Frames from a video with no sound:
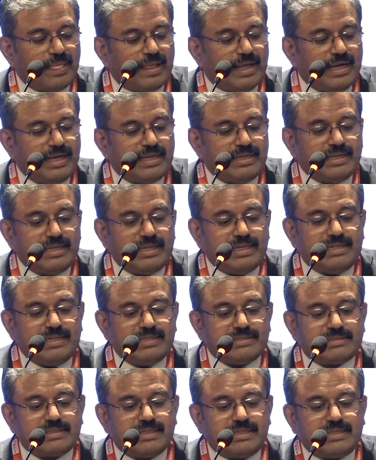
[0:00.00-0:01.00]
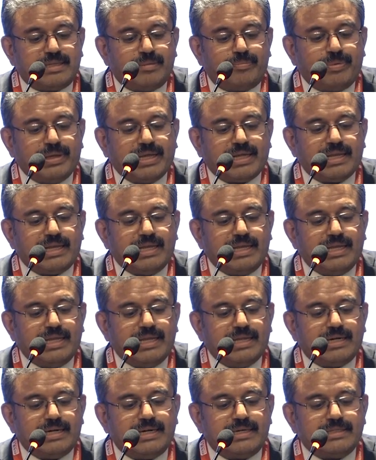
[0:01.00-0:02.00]
and it is
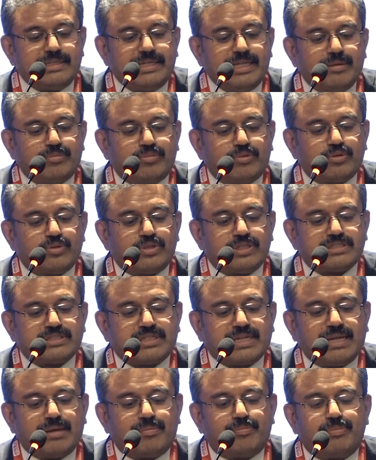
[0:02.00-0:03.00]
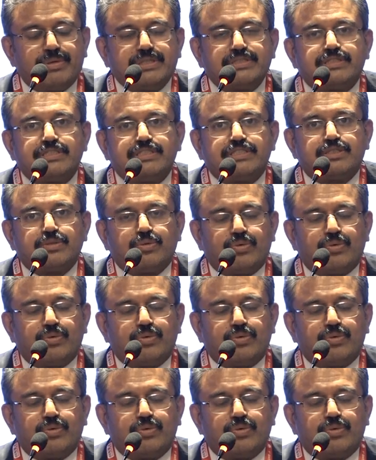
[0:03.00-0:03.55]
typically deep to the strap muscles,